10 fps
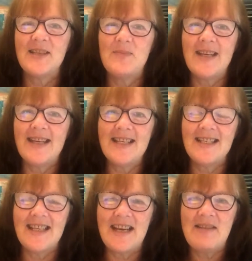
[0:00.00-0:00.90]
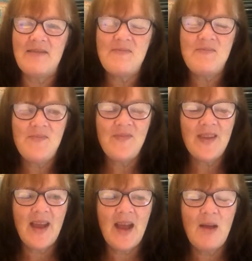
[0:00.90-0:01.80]
be easier.
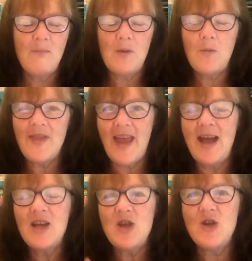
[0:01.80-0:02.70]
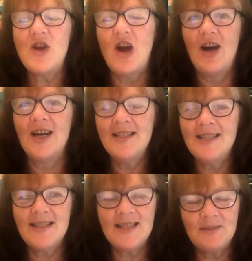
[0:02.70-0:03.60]
But without you guys,